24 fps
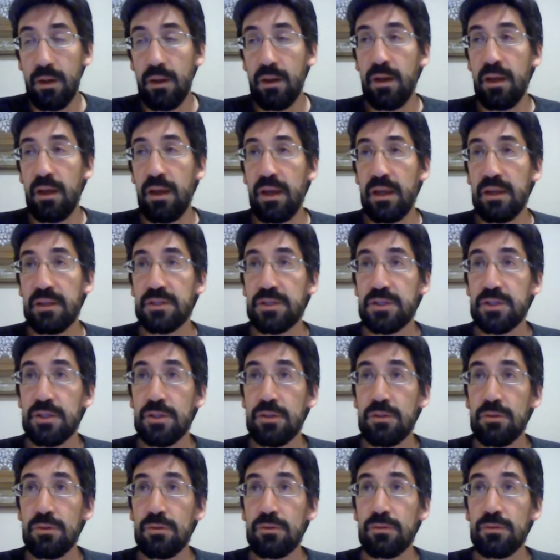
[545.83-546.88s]
And
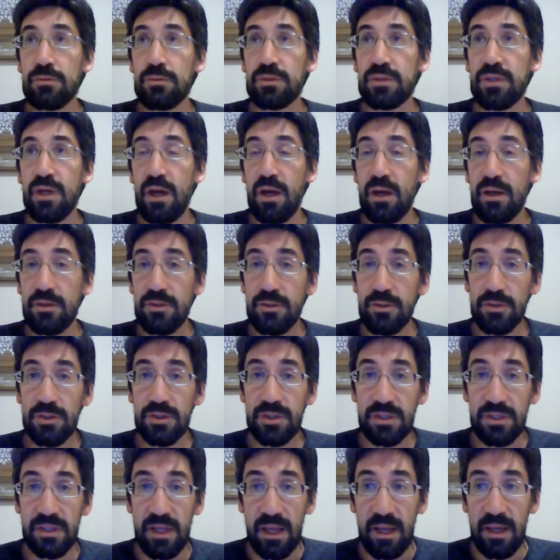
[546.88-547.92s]
so to
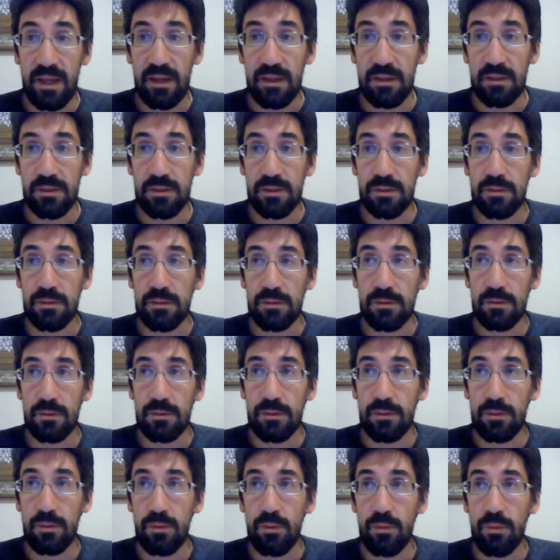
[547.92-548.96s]
understand
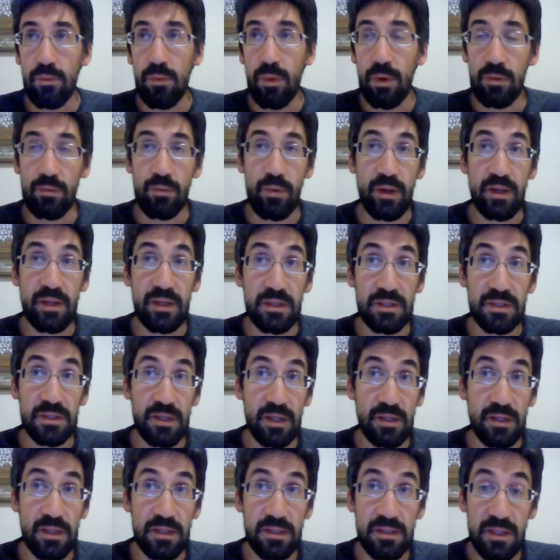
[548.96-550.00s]
what writing
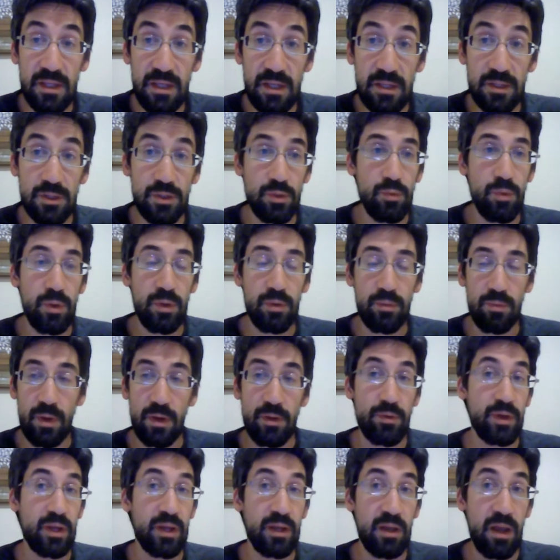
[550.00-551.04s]
studies is, or what
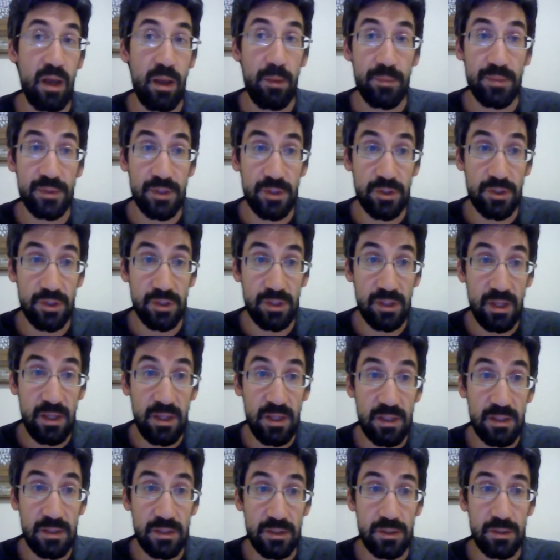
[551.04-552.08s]
rhetoric and composition
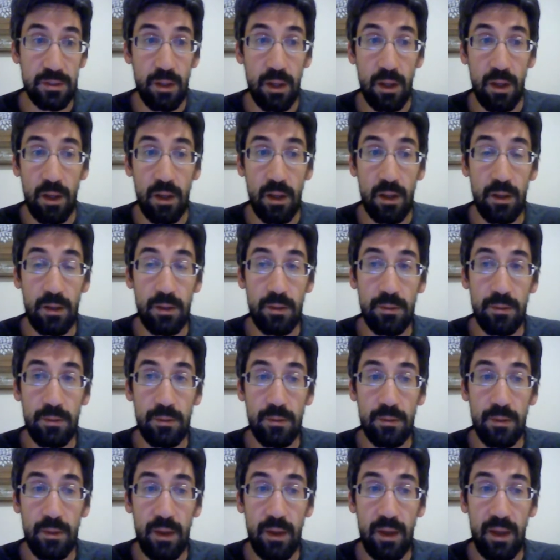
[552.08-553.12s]
is,
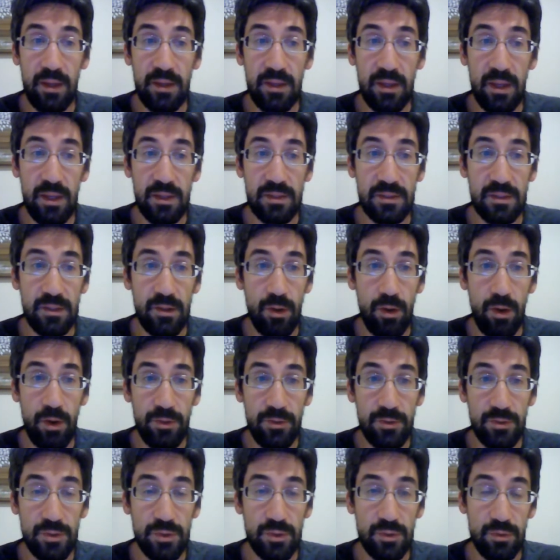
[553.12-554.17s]
as the
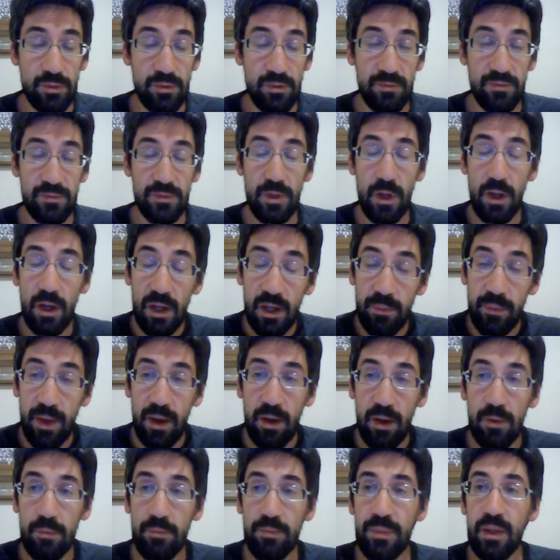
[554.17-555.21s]
authors sort of talk
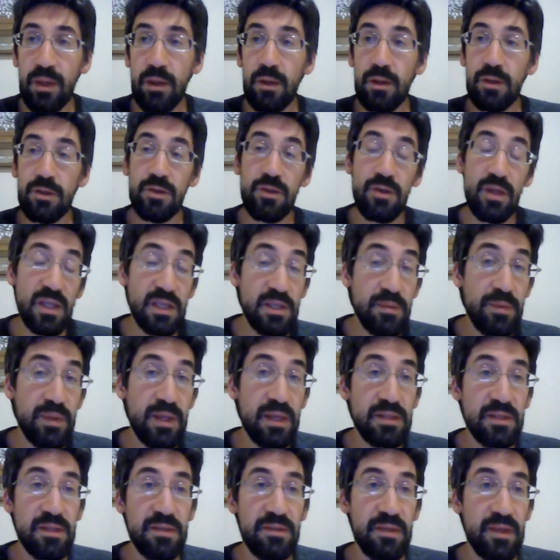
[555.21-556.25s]
about, you need to begin
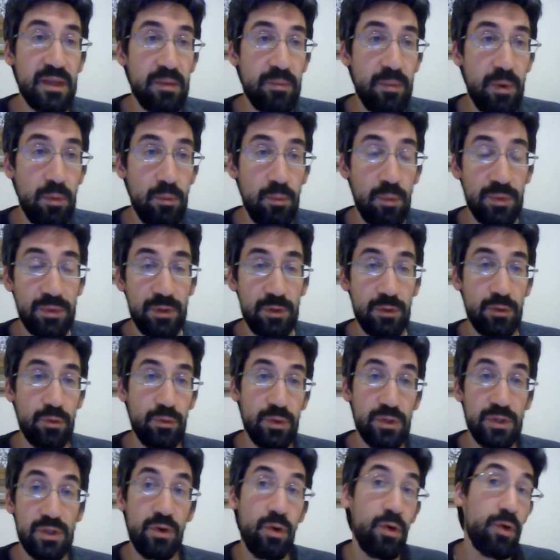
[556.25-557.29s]
to think about what they're going
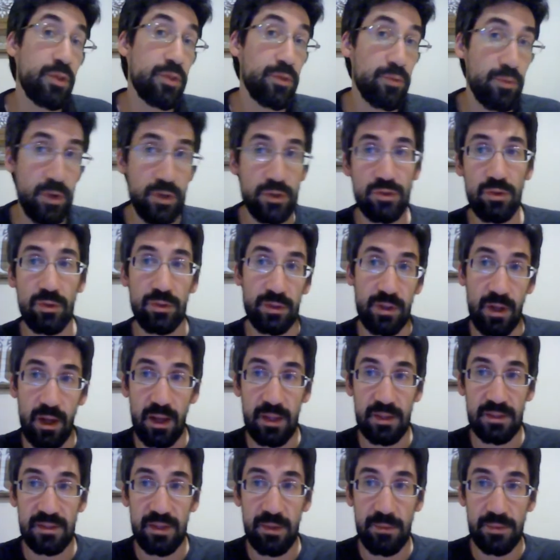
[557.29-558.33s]
to call threshold
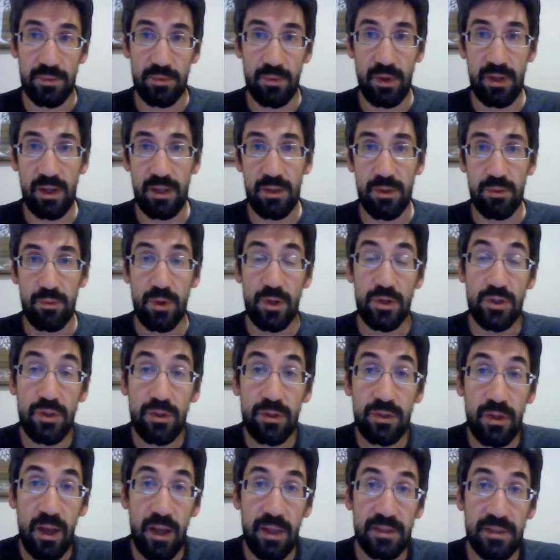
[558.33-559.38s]
concepts, right? And threshold
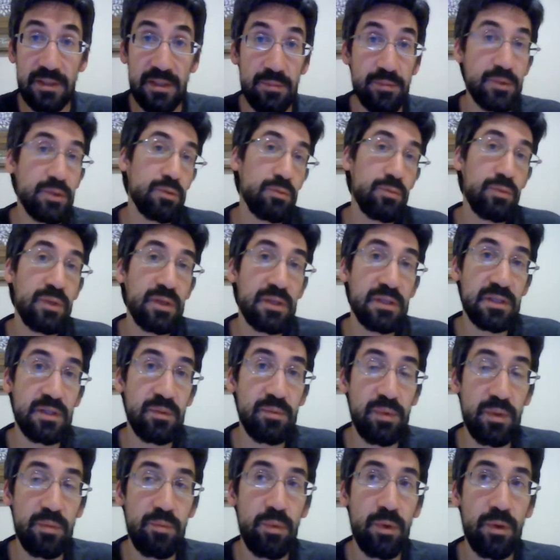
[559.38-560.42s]
concepts are really,
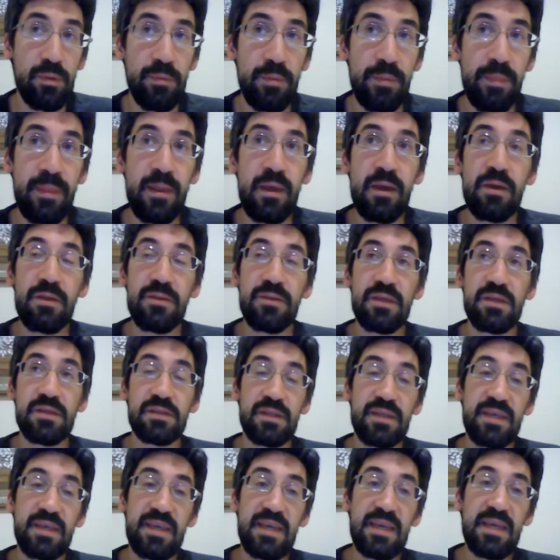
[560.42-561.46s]
simply put, these
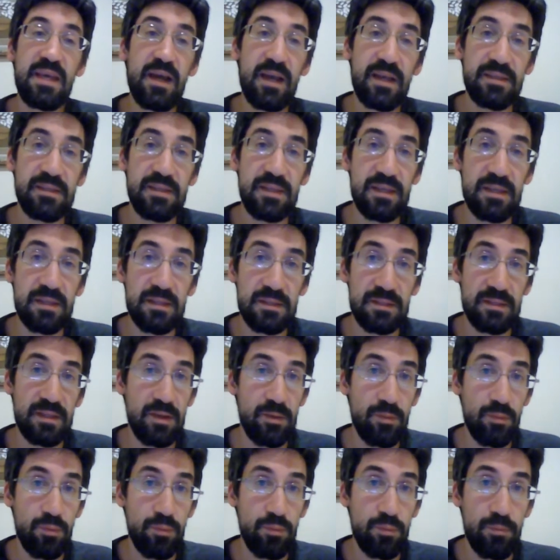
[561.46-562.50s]
key ideas that
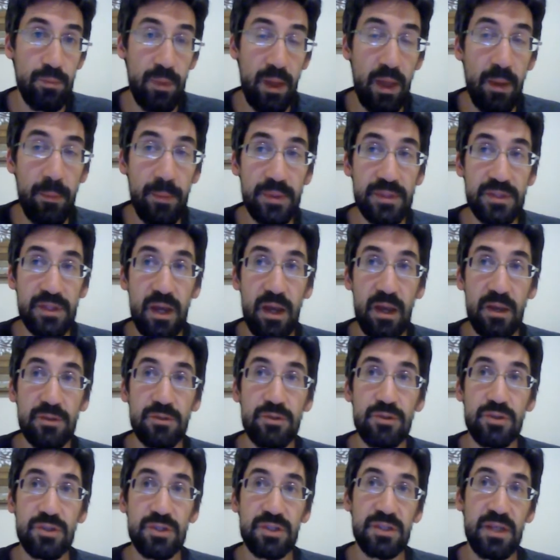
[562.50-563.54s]
help us
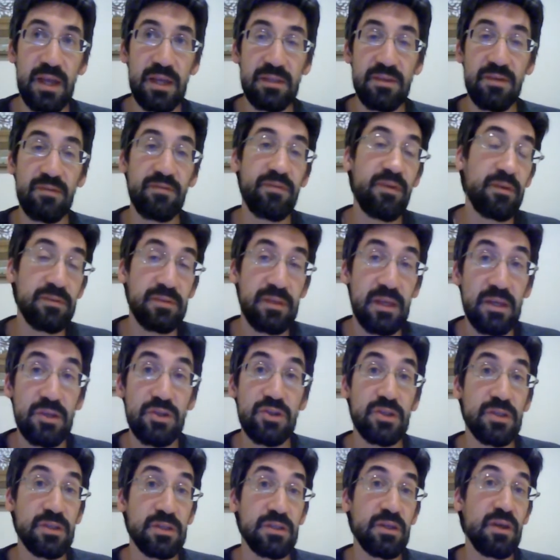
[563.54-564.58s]
understand the
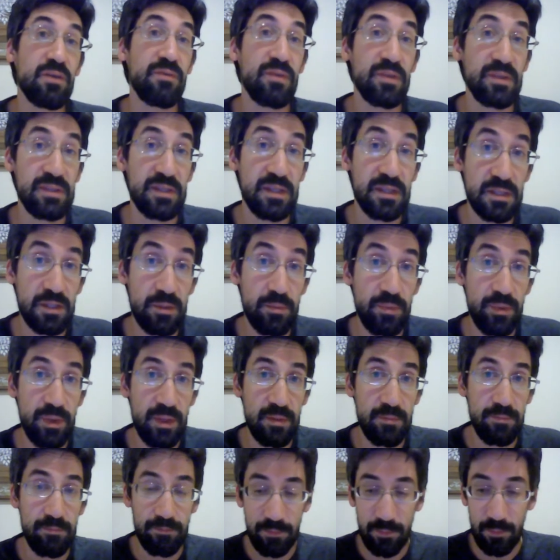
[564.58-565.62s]
foundations of a discipline,
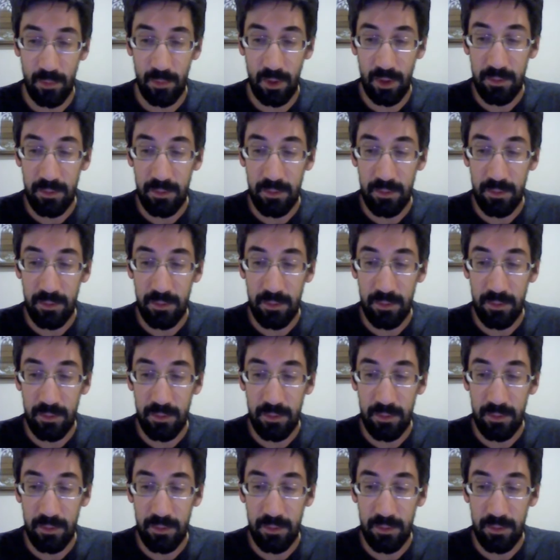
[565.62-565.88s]
right?